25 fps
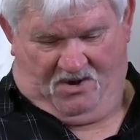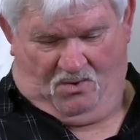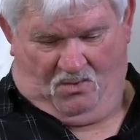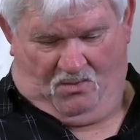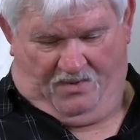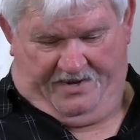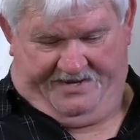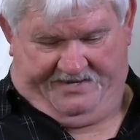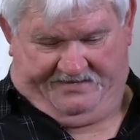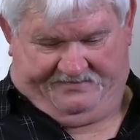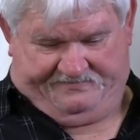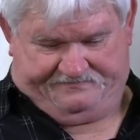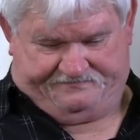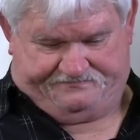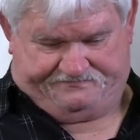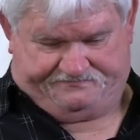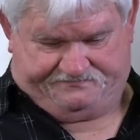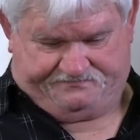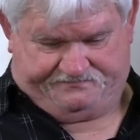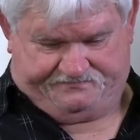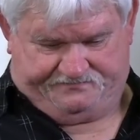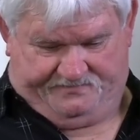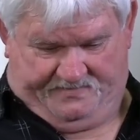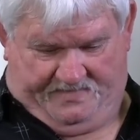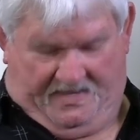Well,
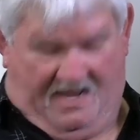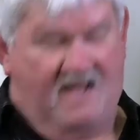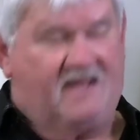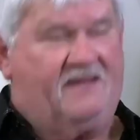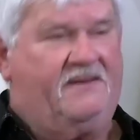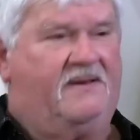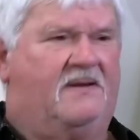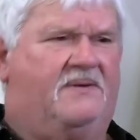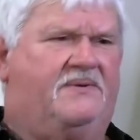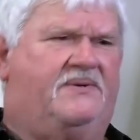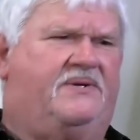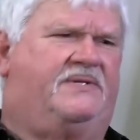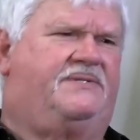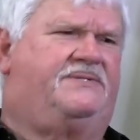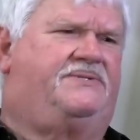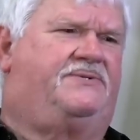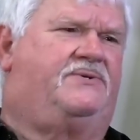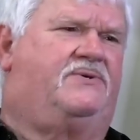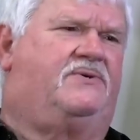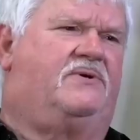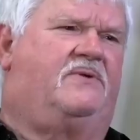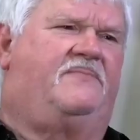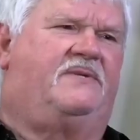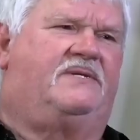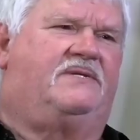I'm not really
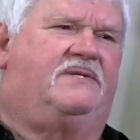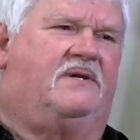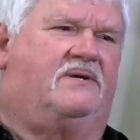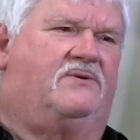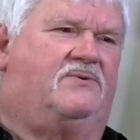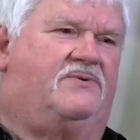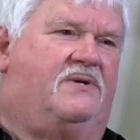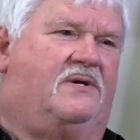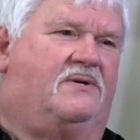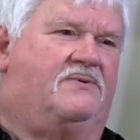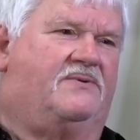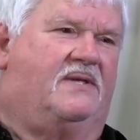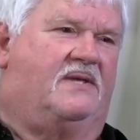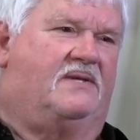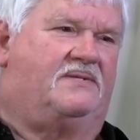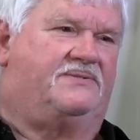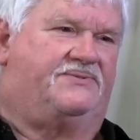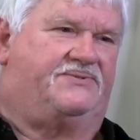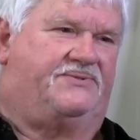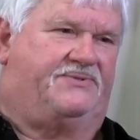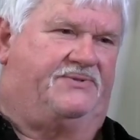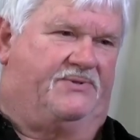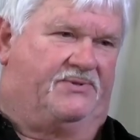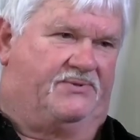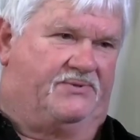sure. I've been told all kinds
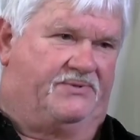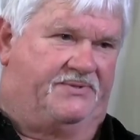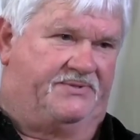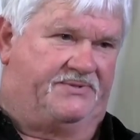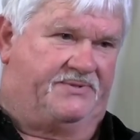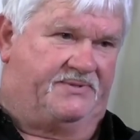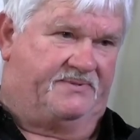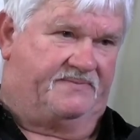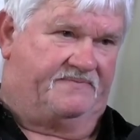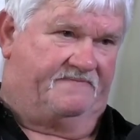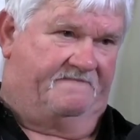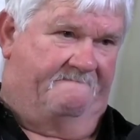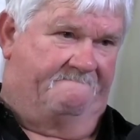of stories.